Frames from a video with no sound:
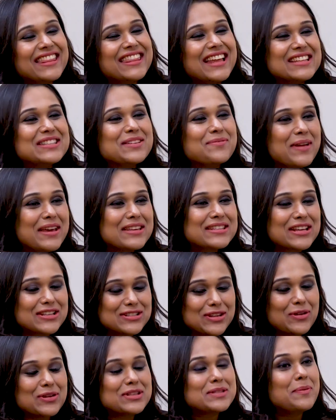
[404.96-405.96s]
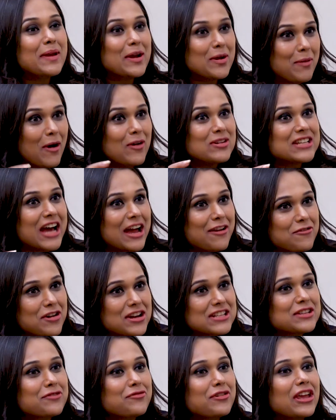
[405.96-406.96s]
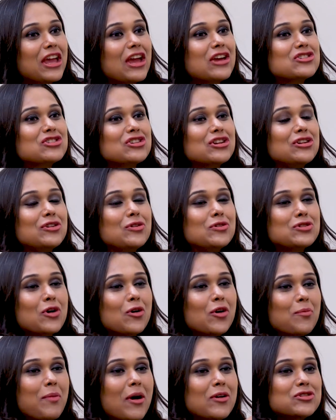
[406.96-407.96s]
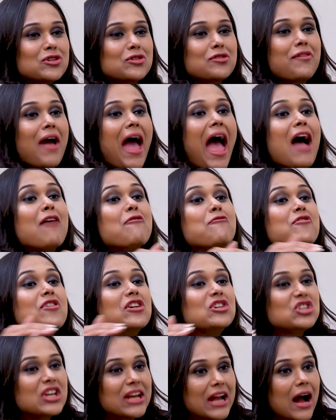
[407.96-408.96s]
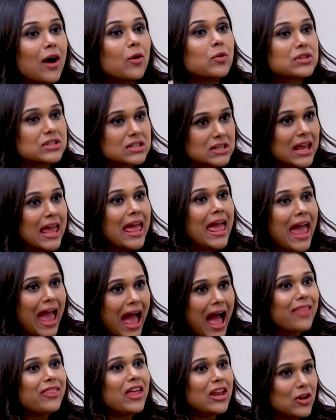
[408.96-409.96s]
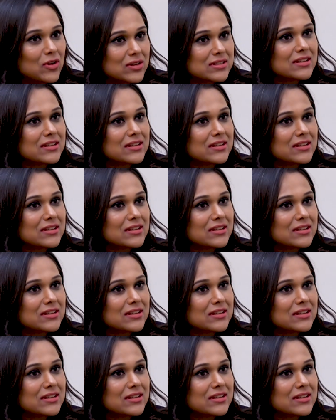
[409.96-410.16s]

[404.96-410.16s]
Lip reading: That's amazing. So you speak about diversification, you talk about sort of averaging out, and then you're